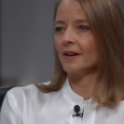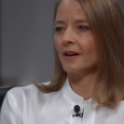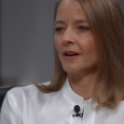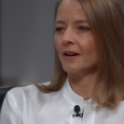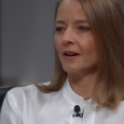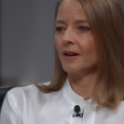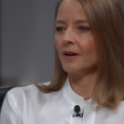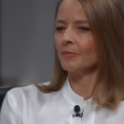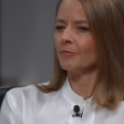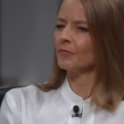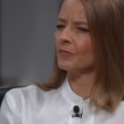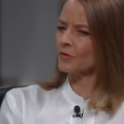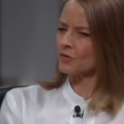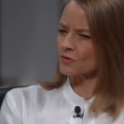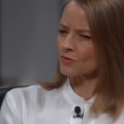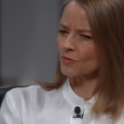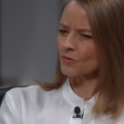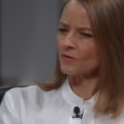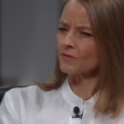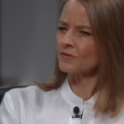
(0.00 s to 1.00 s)
um,
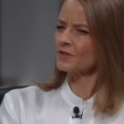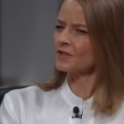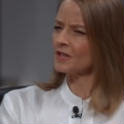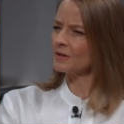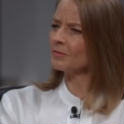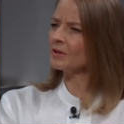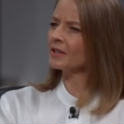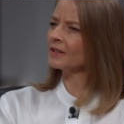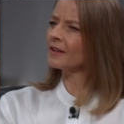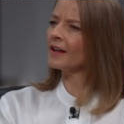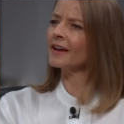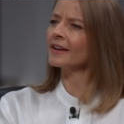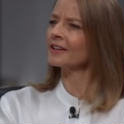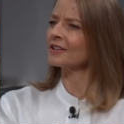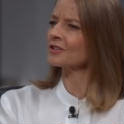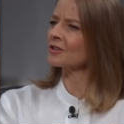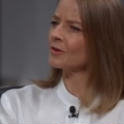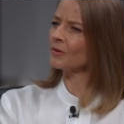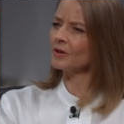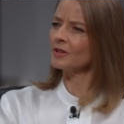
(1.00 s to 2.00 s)
sort of seeming like
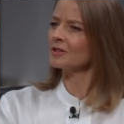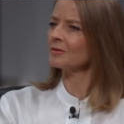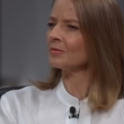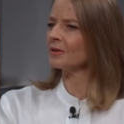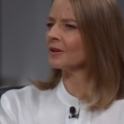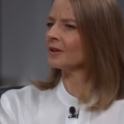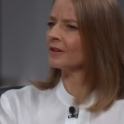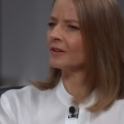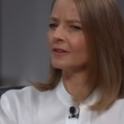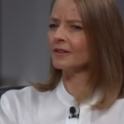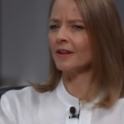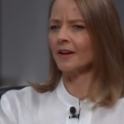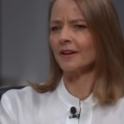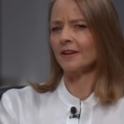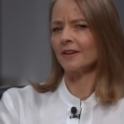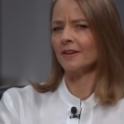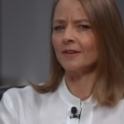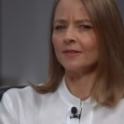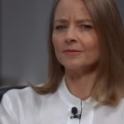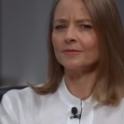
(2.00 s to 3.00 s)
it's going to be
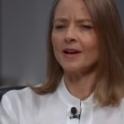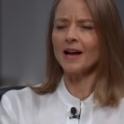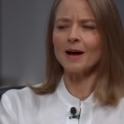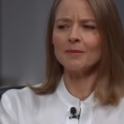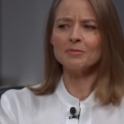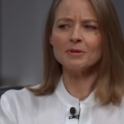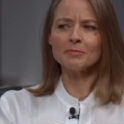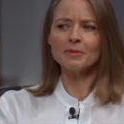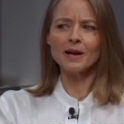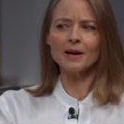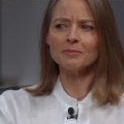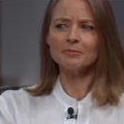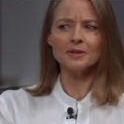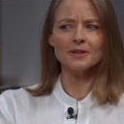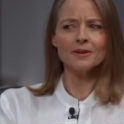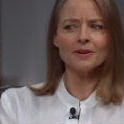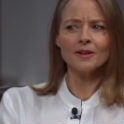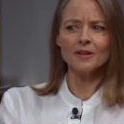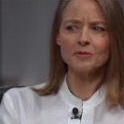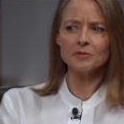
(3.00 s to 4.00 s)
like a happy
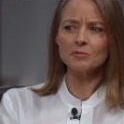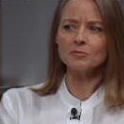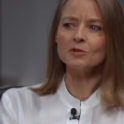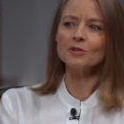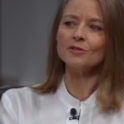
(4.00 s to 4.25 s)
pappy Hollywood